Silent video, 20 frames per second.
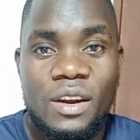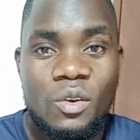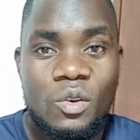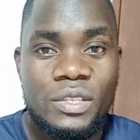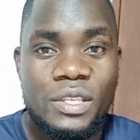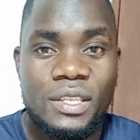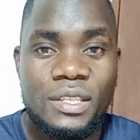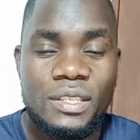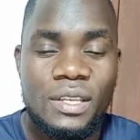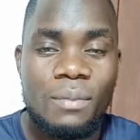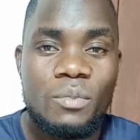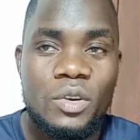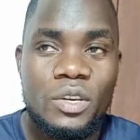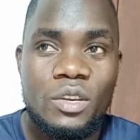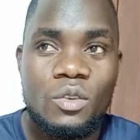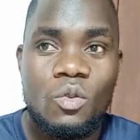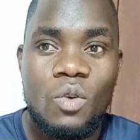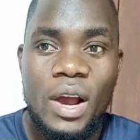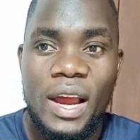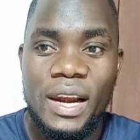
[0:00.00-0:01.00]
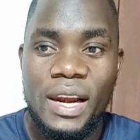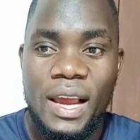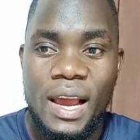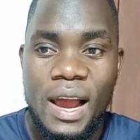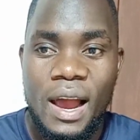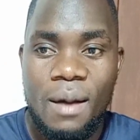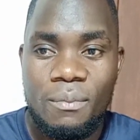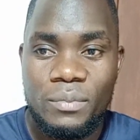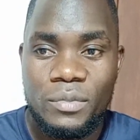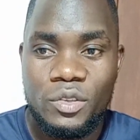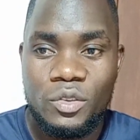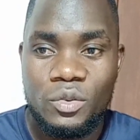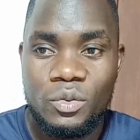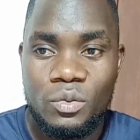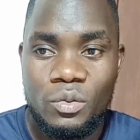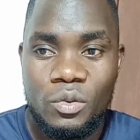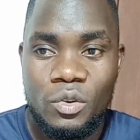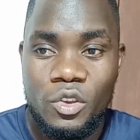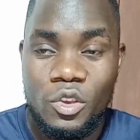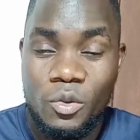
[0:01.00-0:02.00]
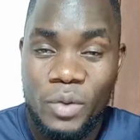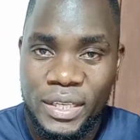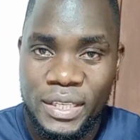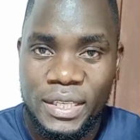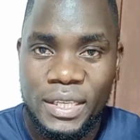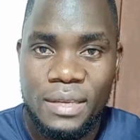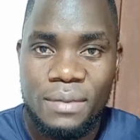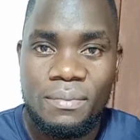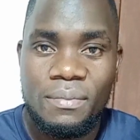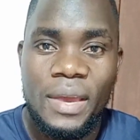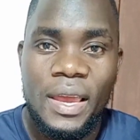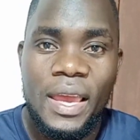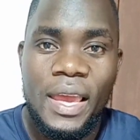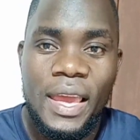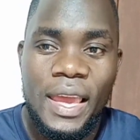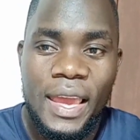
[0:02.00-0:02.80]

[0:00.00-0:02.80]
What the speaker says: horse is somebody who can come to your team